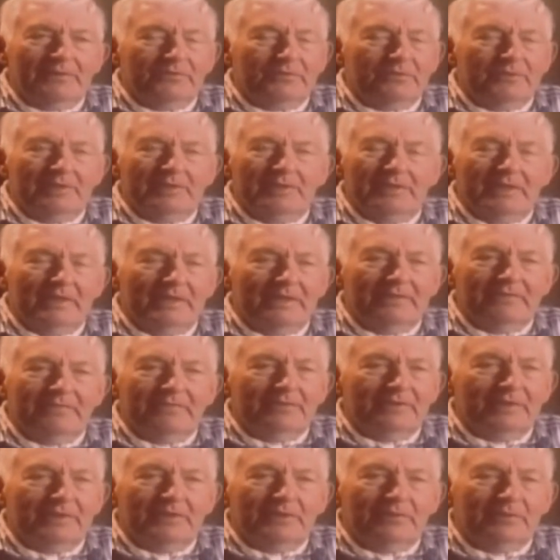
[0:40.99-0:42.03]
run down
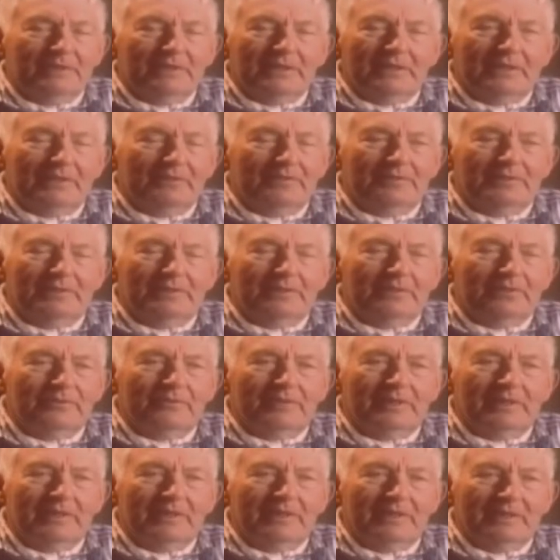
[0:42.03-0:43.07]
very quickly when they're
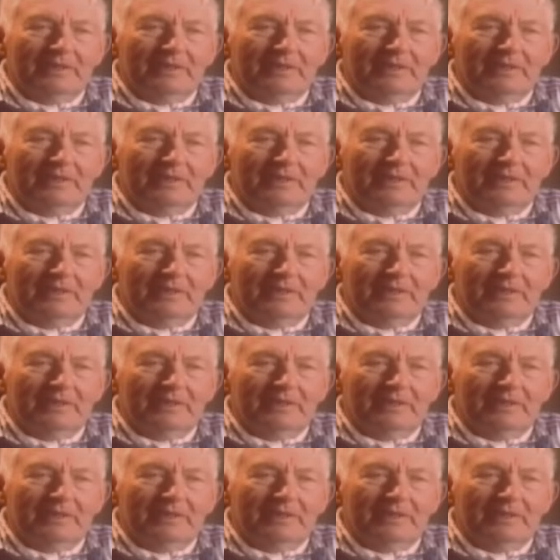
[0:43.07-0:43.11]
running